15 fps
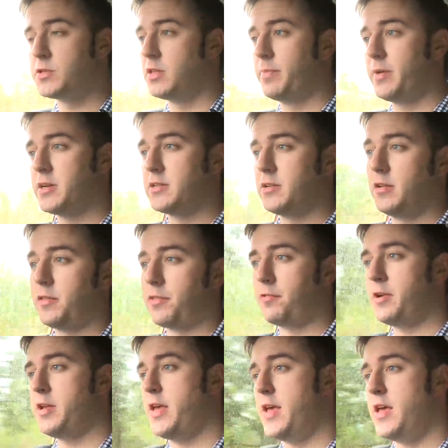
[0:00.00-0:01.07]
is the best of the
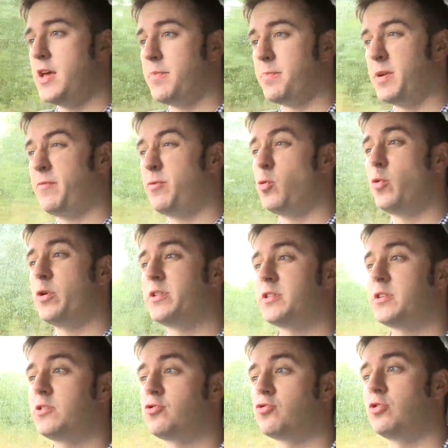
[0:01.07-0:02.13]
three here, but if you want it
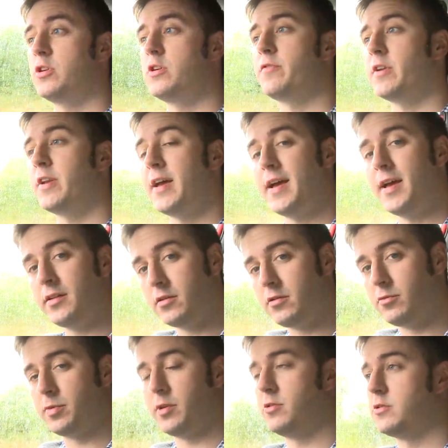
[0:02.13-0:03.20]
to drive and
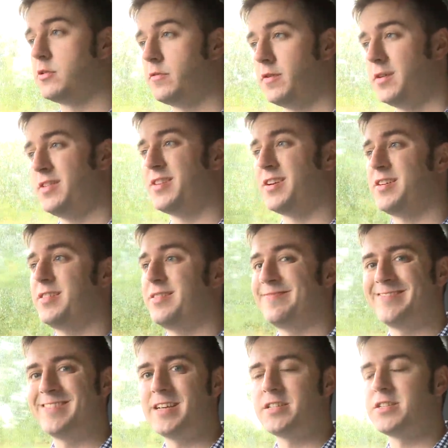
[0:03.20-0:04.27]
handle beautifully, then
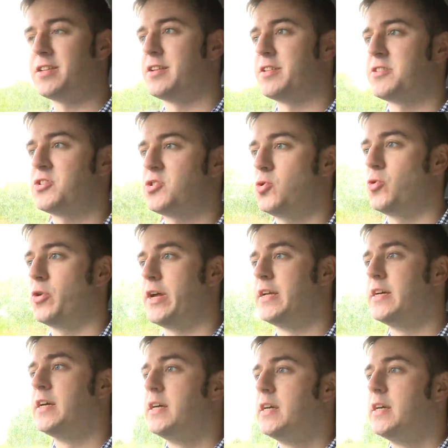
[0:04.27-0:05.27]
that's another story.